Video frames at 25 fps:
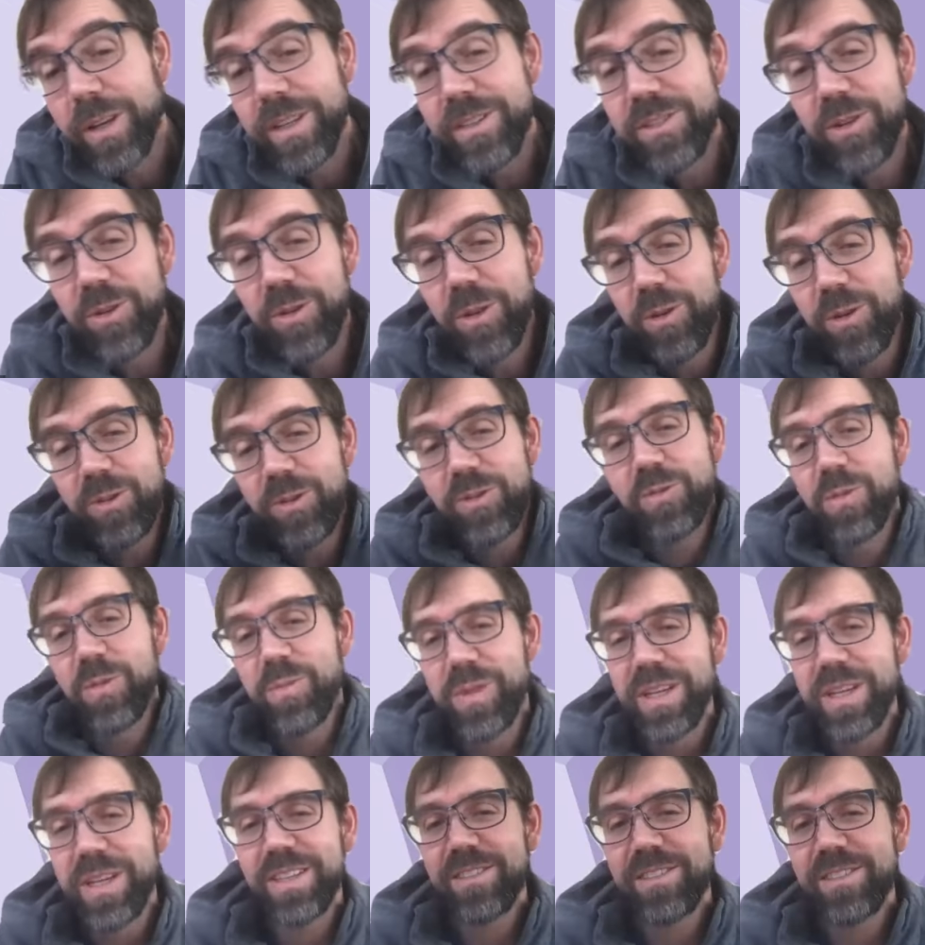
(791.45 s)
And so those would
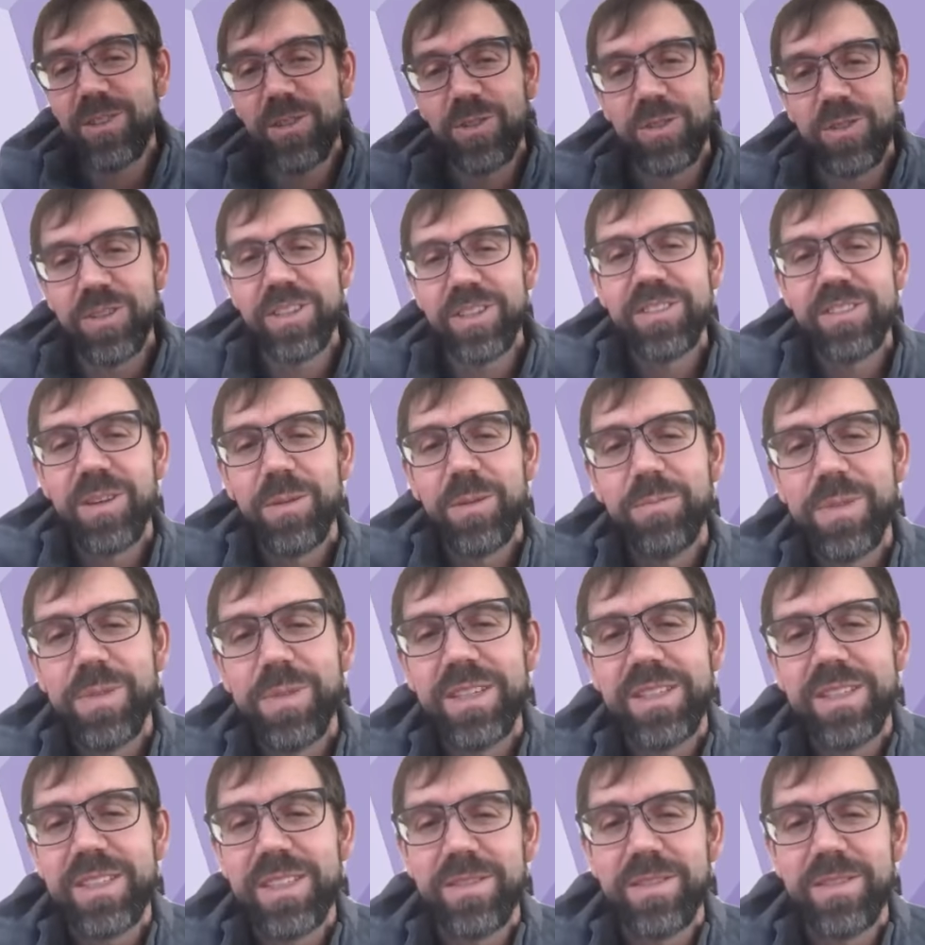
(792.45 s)
be certainly some
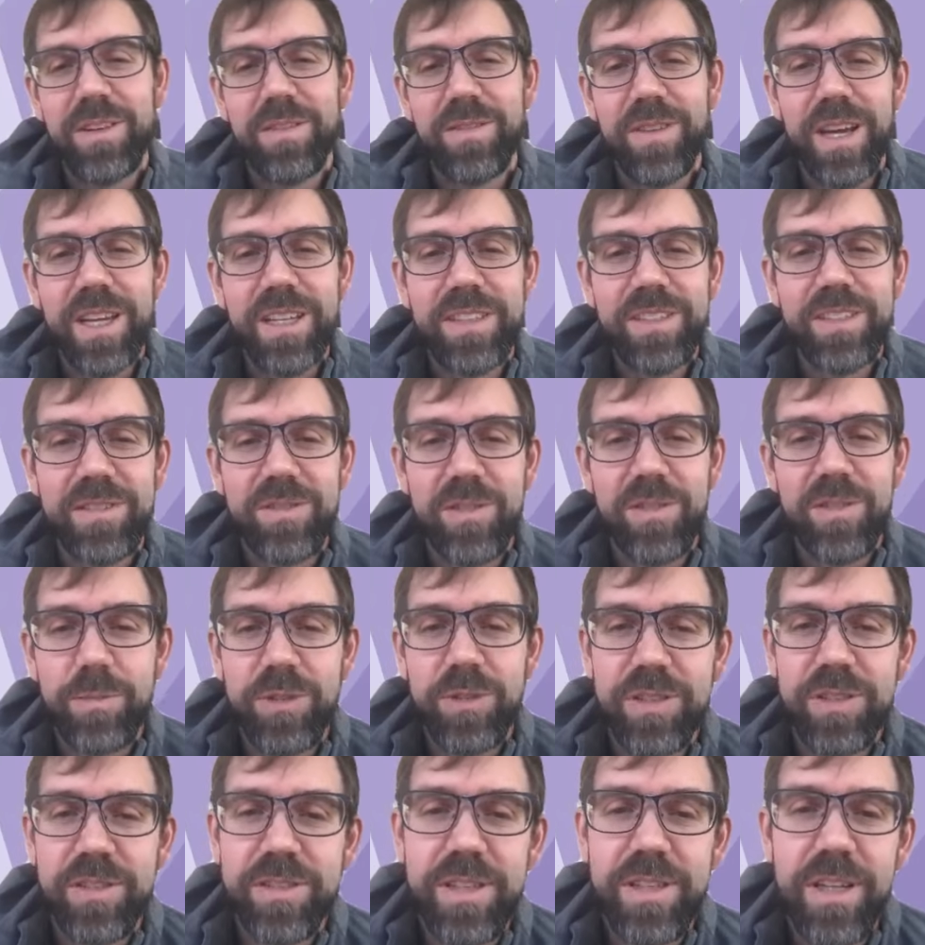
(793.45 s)
pieces of advice from
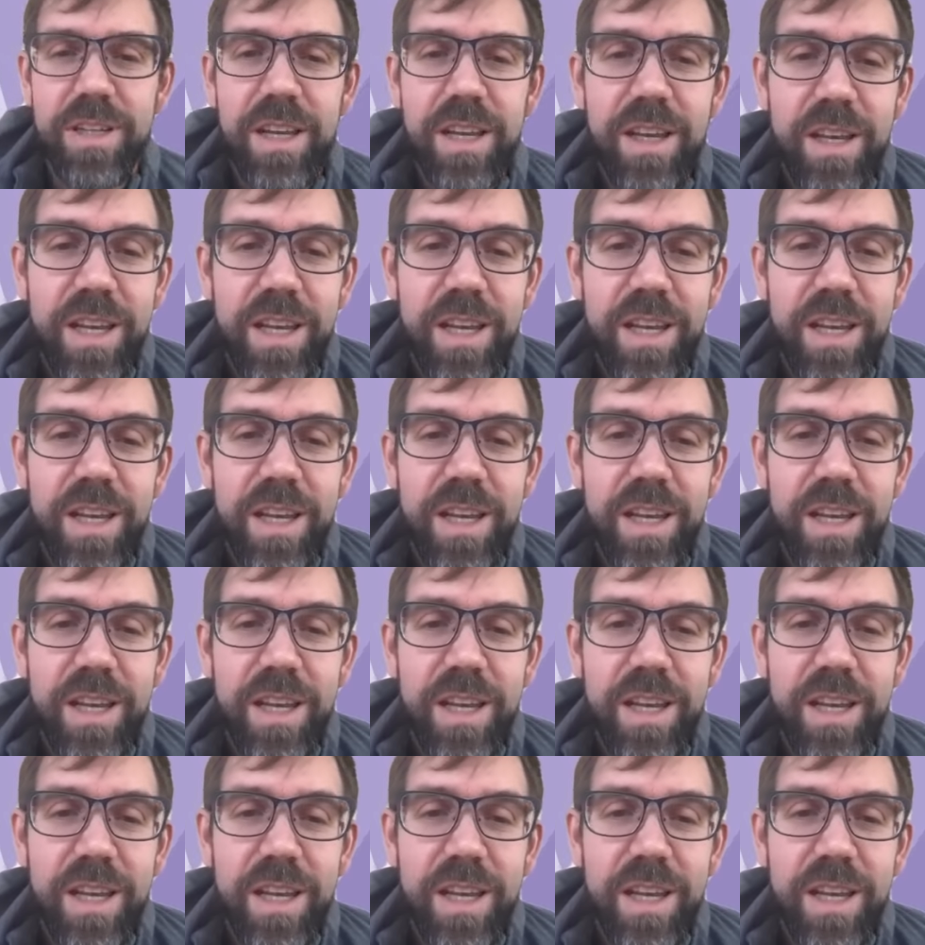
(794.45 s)
just,